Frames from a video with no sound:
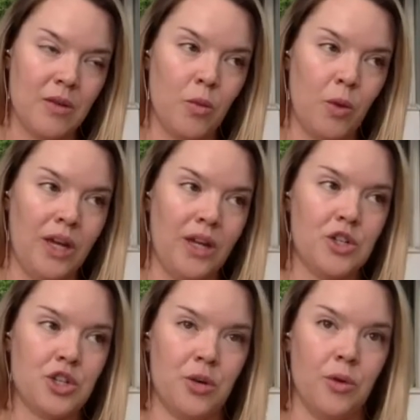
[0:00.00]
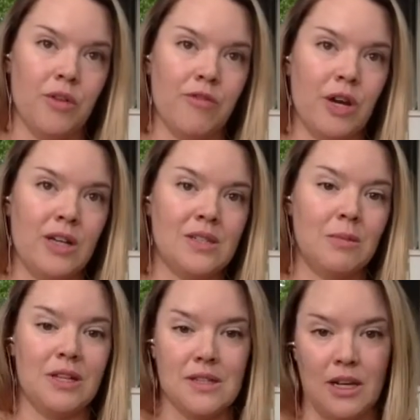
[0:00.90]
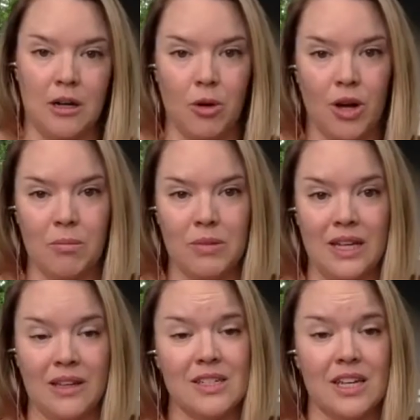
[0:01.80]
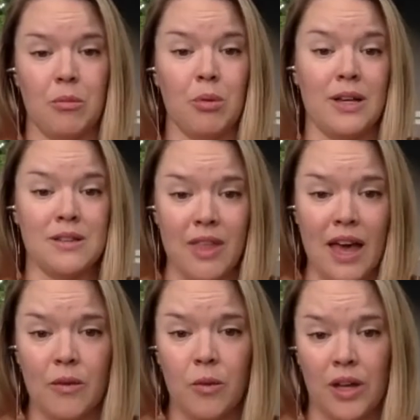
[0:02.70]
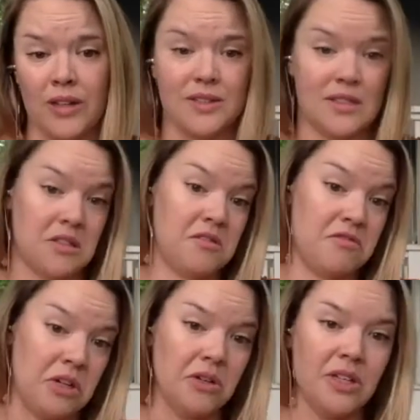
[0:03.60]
which in order for us to be a sustainable company, the ticket price on that was fairly